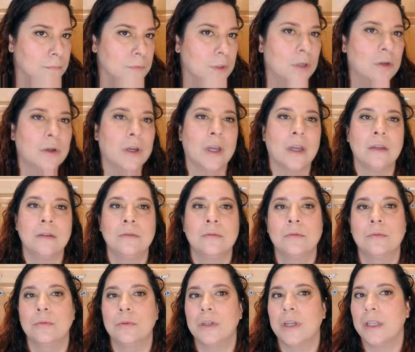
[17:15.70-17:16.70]
Okay,
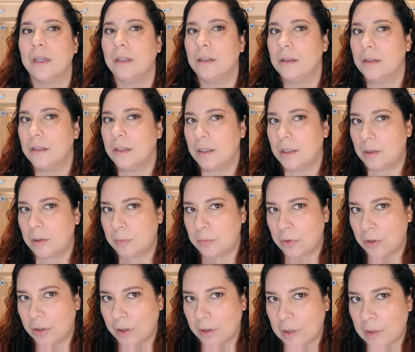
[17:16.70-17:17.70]
we're getting a little
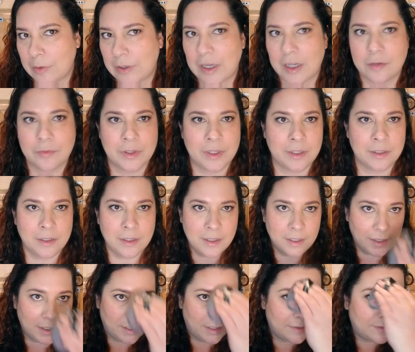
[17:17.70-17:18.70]
more glow out of it.
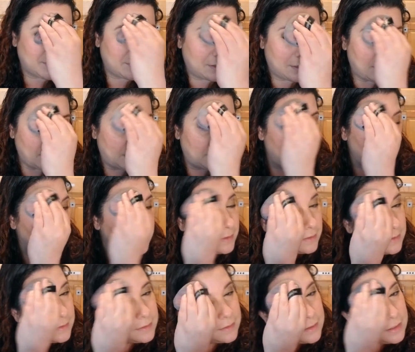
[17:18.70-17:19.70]
It's not
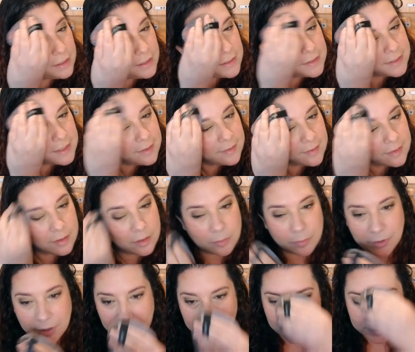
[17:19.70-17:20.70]
an intense glow
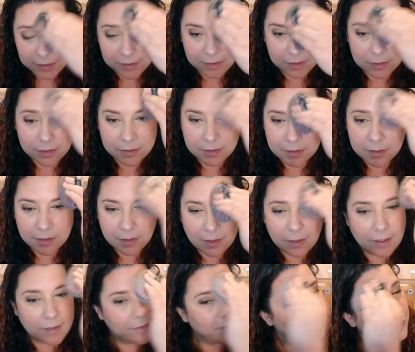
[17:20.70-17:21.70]
product.
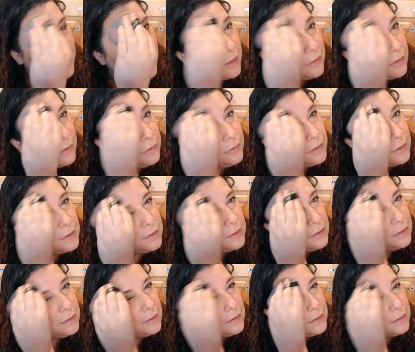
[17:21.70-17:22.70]
That's okay though.
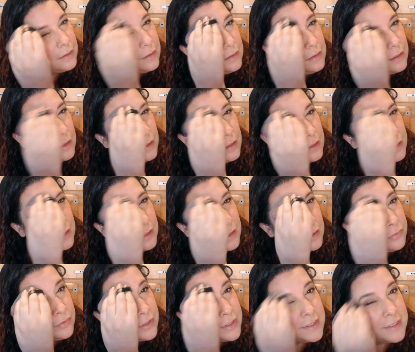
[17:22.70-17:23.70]
Not
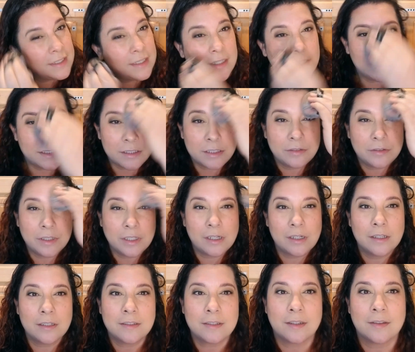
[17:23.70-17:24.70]
every day do you need an
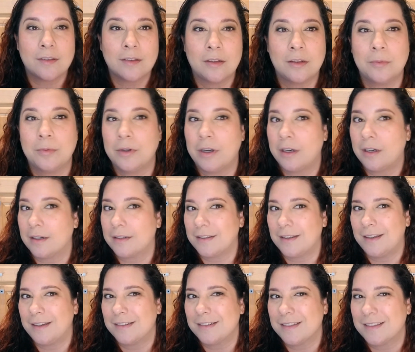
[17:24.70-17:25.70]
intense glow product.
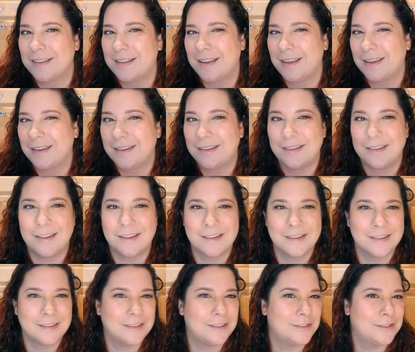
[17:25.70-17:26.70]
I just like a lot of
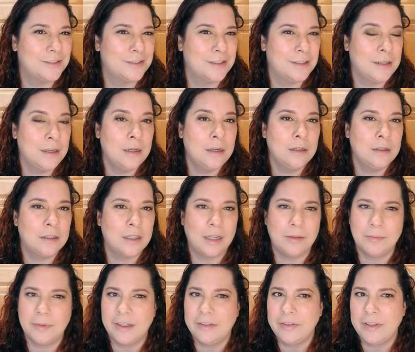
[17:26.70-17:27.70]
glow.
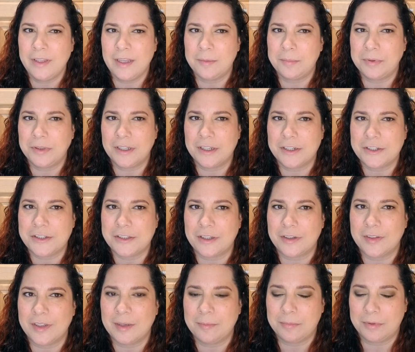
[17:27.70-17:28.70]
I'm loving that blush though.
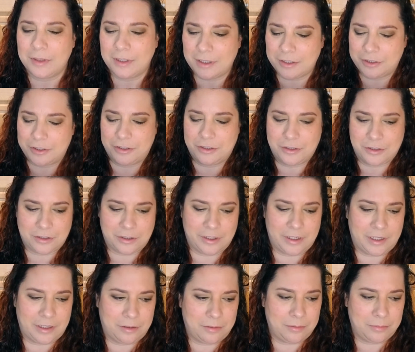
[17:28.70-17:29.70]
That blush turned
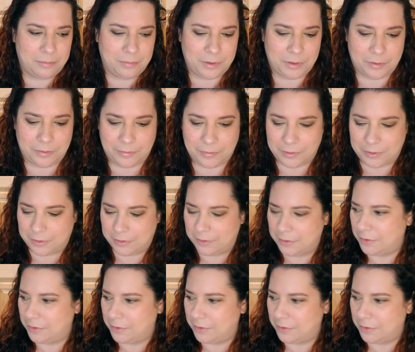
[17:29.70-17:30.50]
out beautiful.